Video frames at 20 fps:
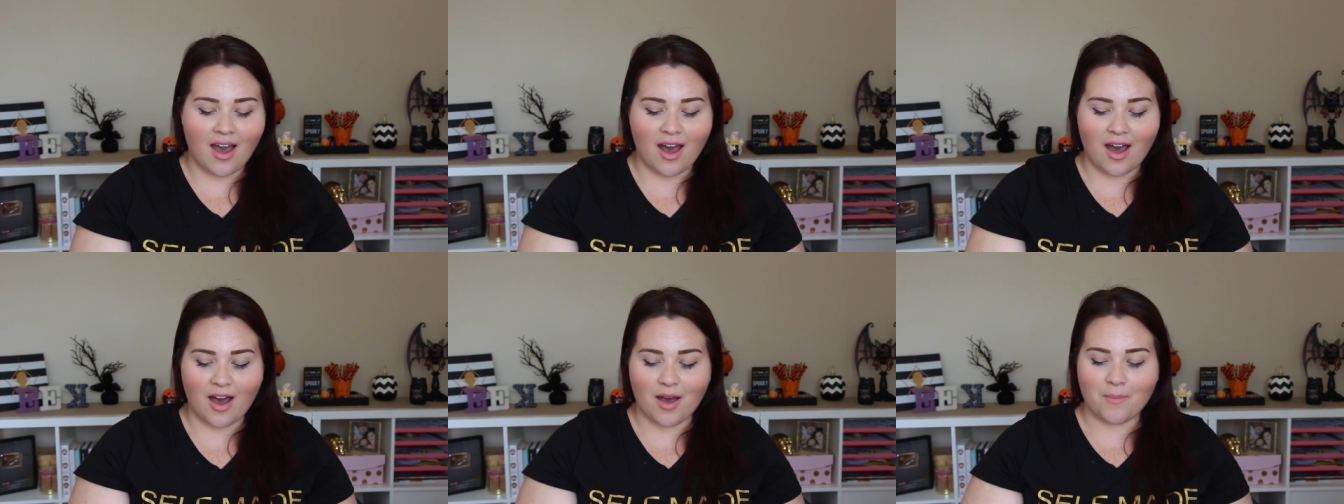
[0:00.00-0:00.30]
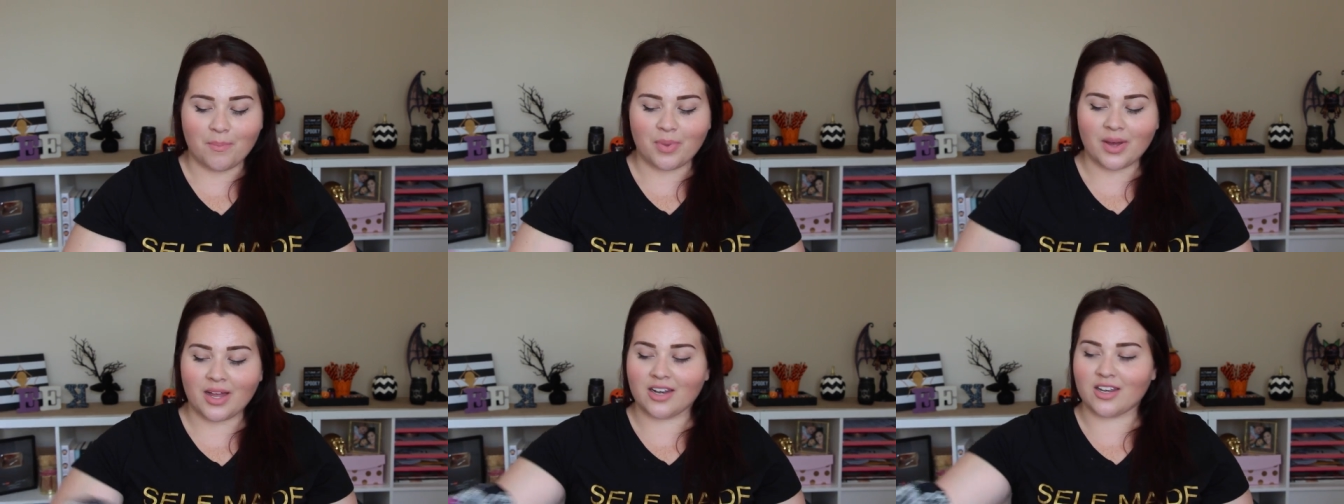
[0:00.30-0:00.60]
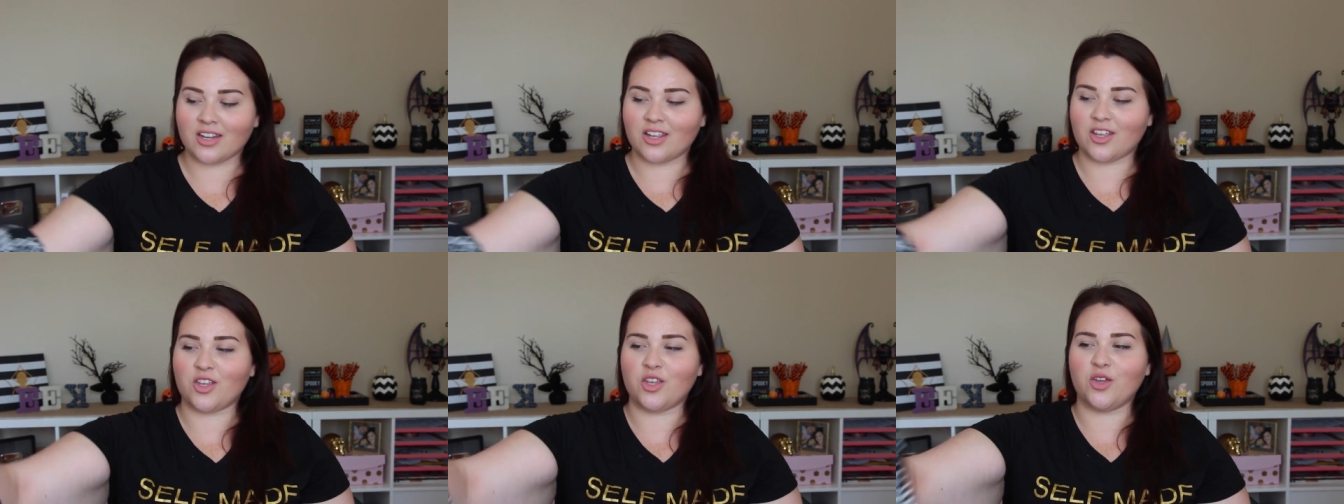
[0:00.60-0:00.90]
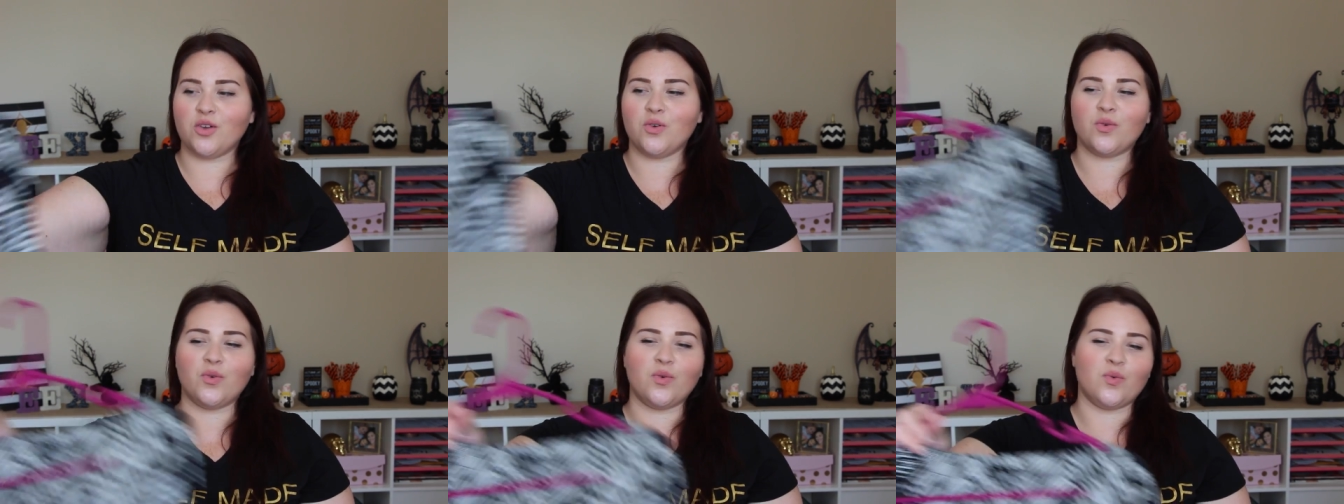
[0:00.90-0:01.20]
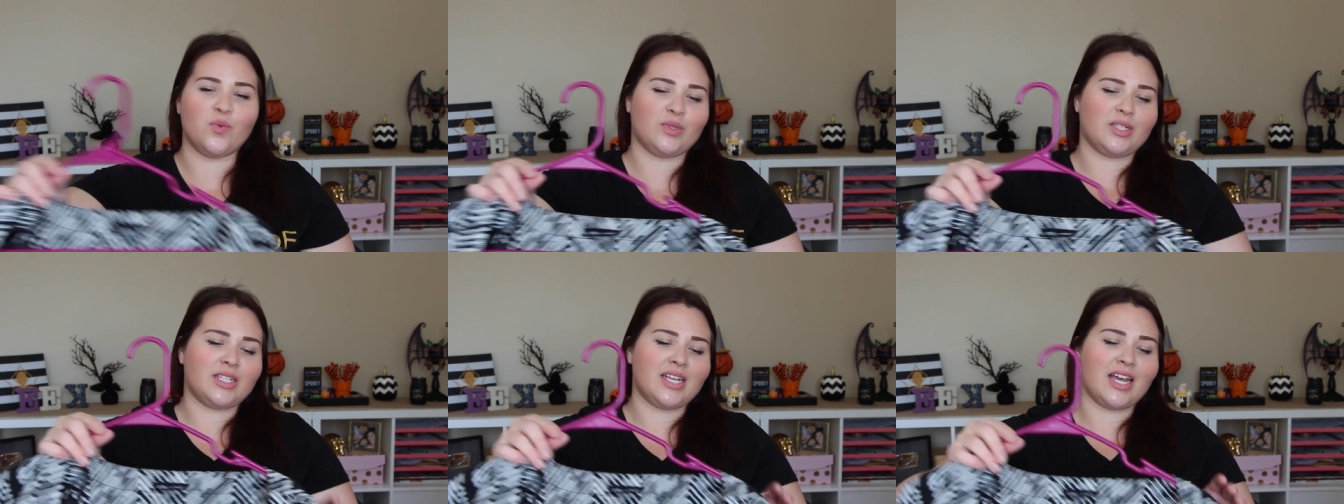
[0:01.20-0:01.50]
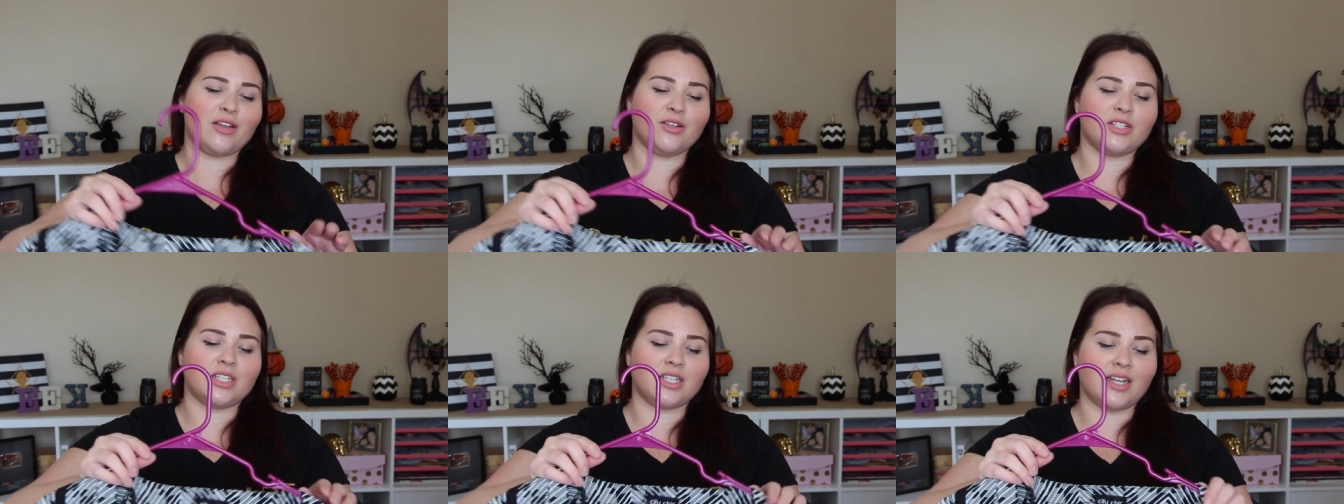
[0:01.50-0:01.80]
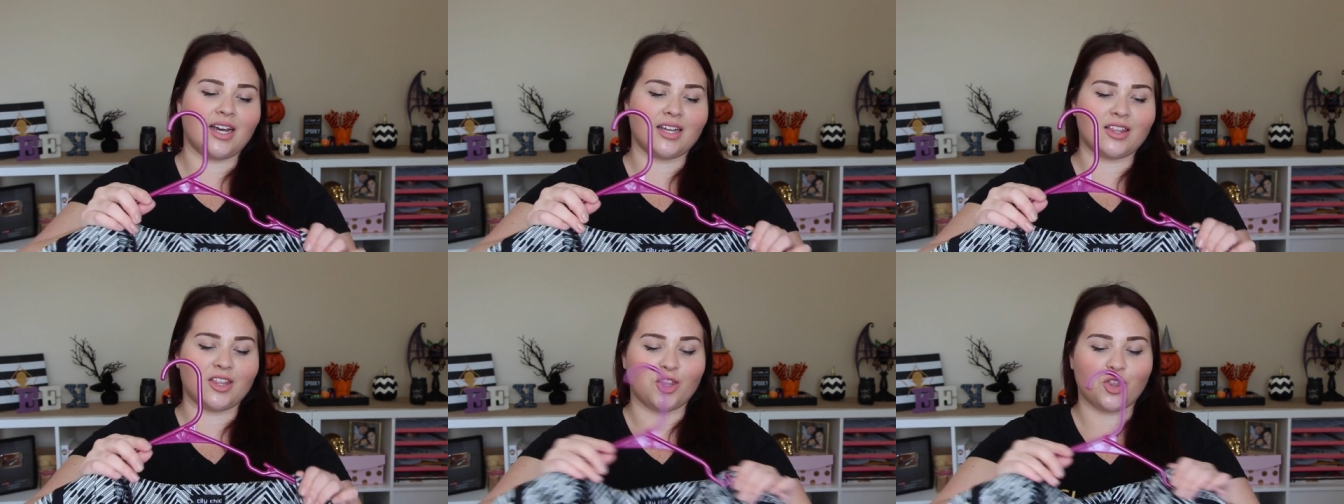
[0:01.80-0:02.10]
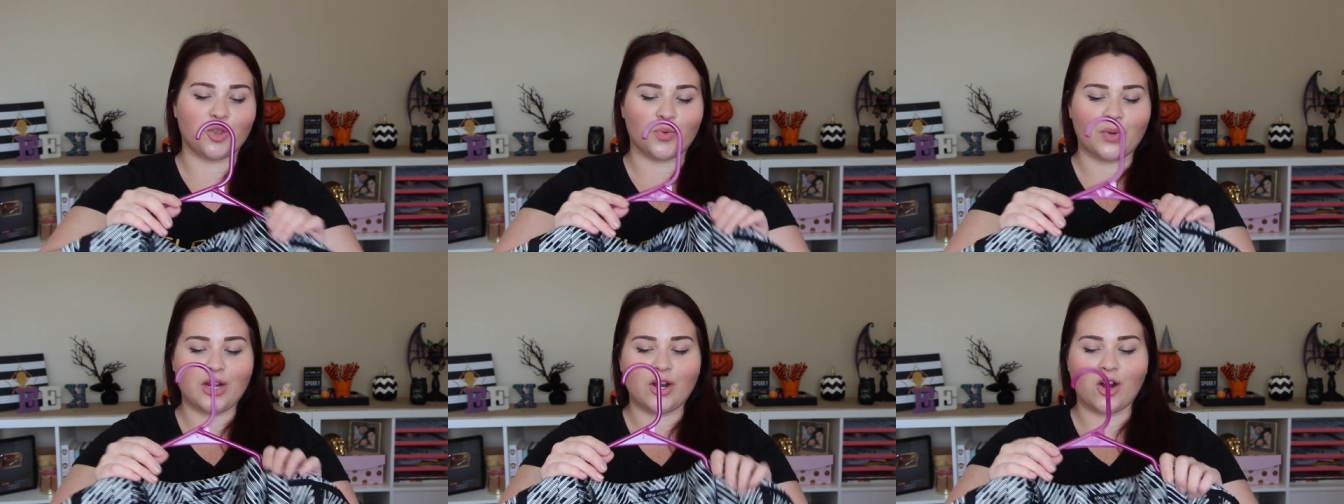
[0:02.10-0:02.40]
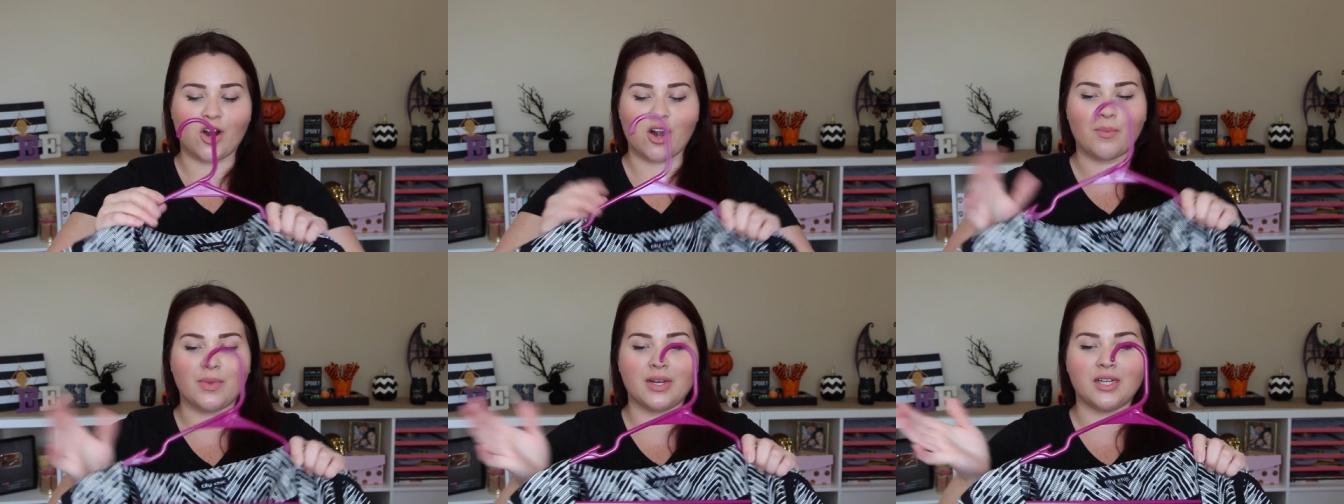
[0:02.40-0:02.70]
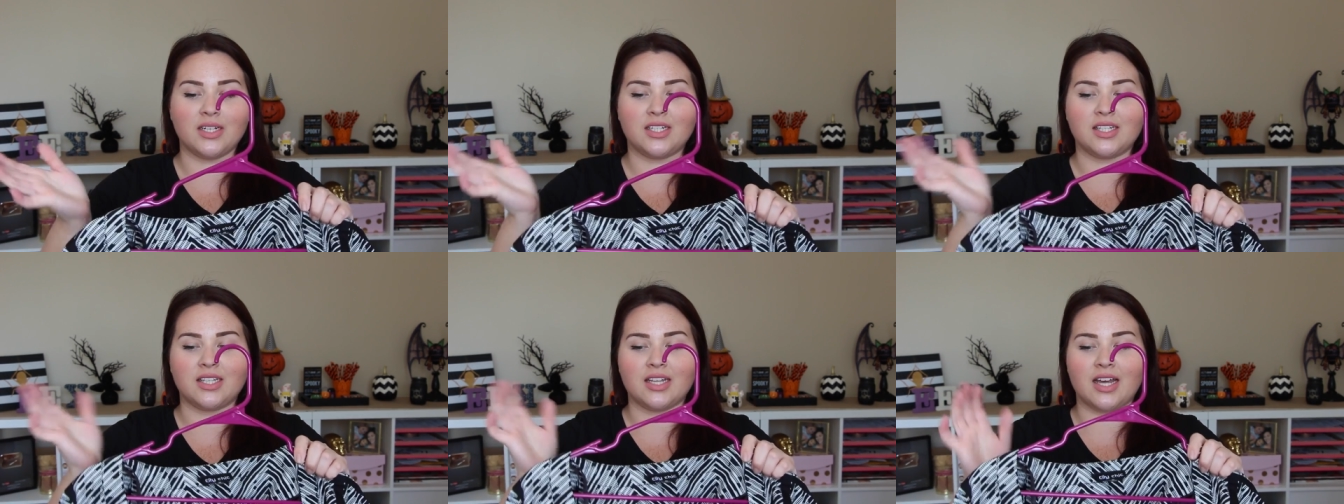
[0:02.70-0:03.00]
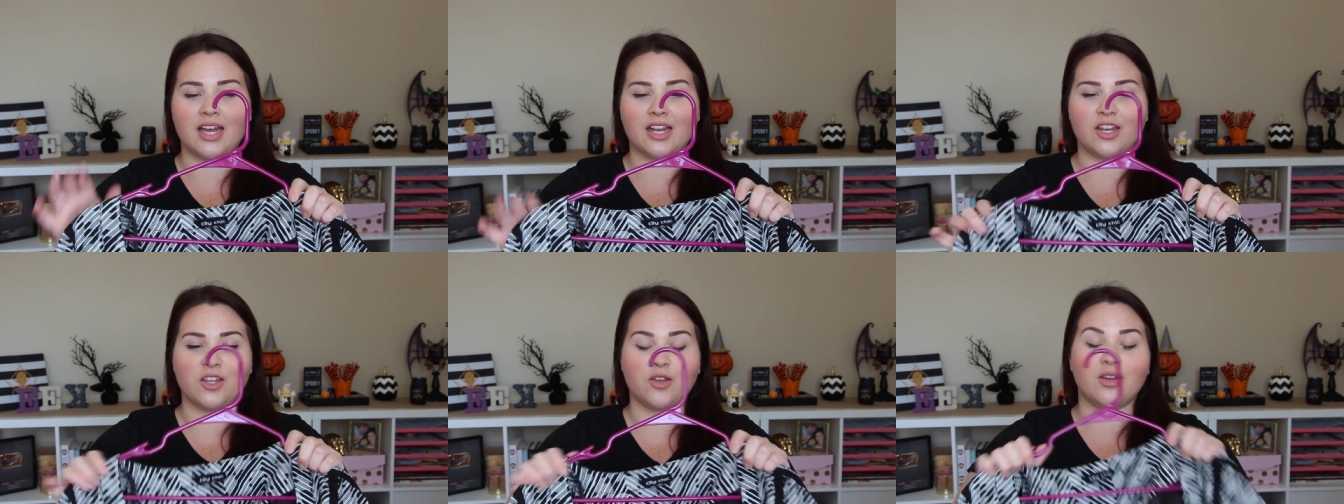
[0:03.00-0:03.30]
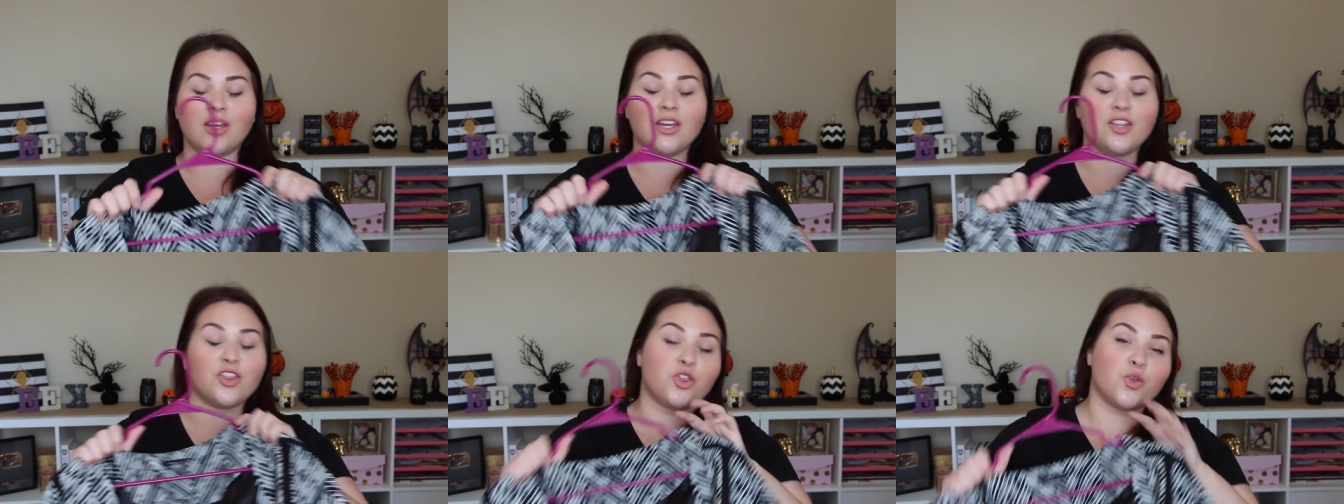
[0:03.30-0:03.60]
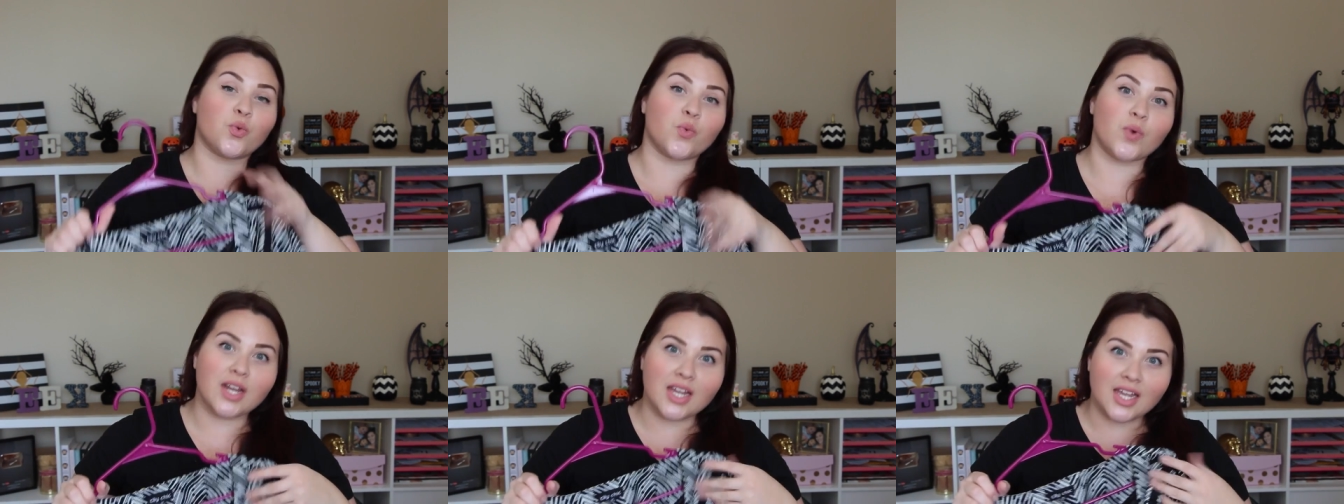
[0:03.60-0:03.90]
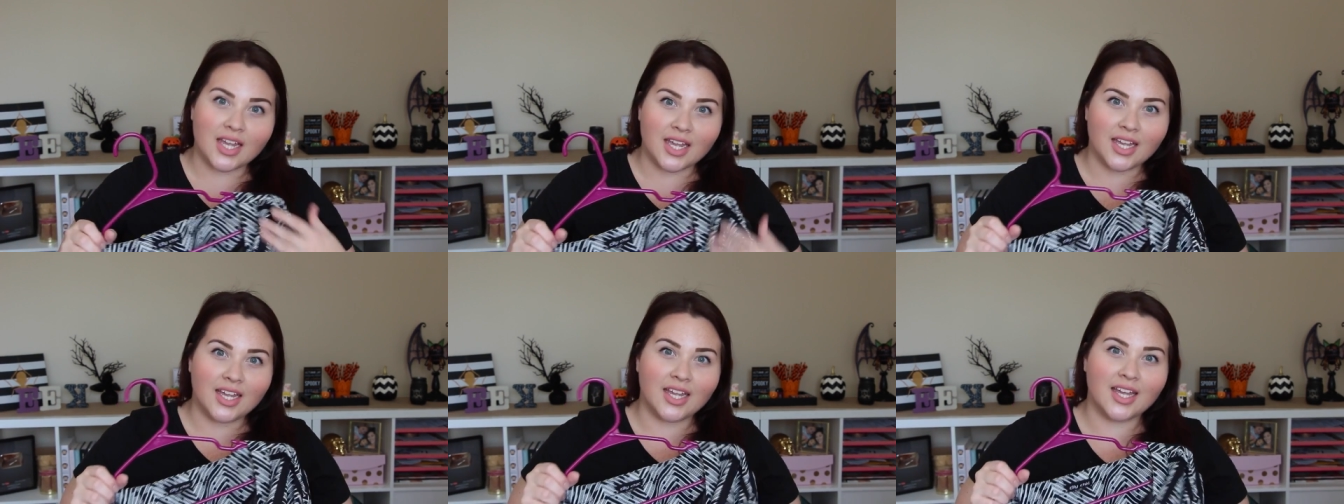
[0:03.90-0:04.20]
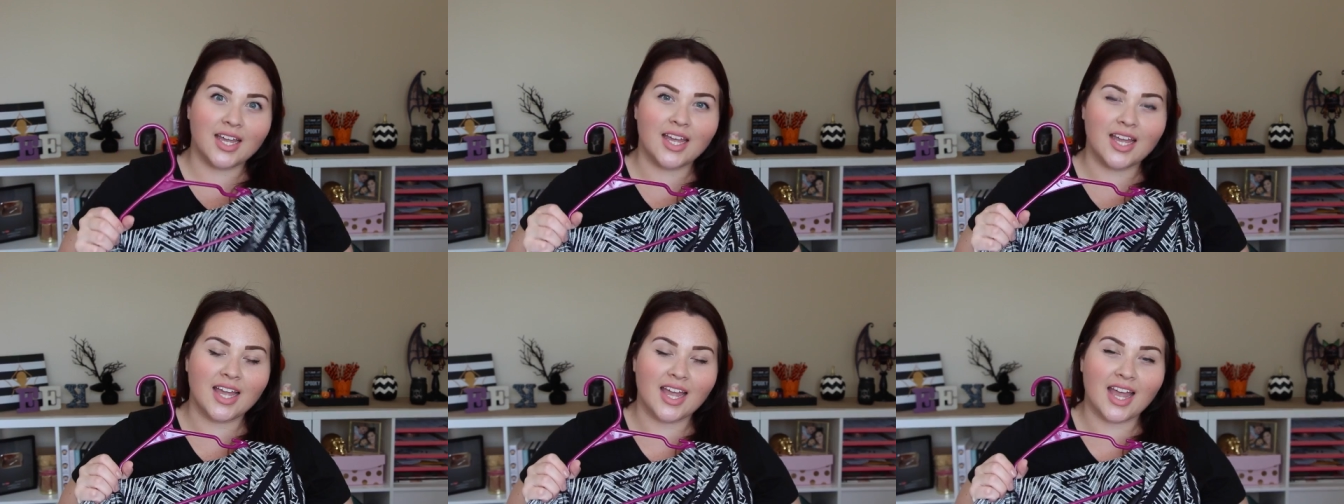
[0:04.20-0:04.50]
But you say you select the 3 garments, then you get 3,